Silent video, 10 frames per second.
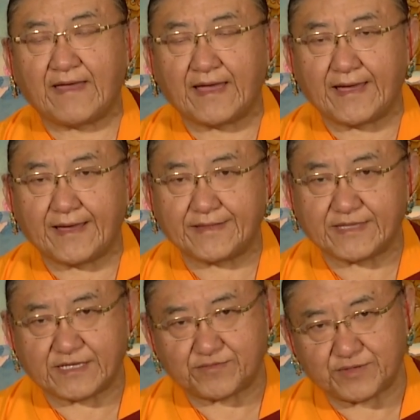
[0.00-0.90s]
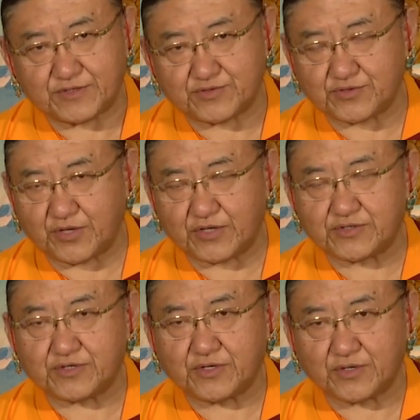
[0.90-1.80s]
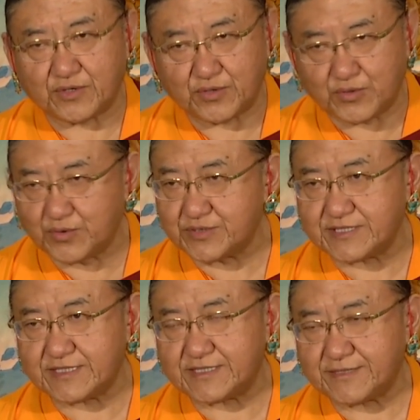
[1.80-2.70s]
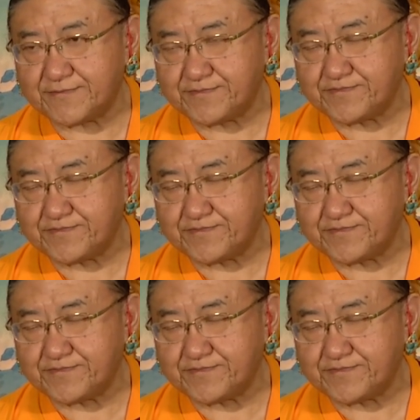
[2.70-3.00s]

that we should not lose it,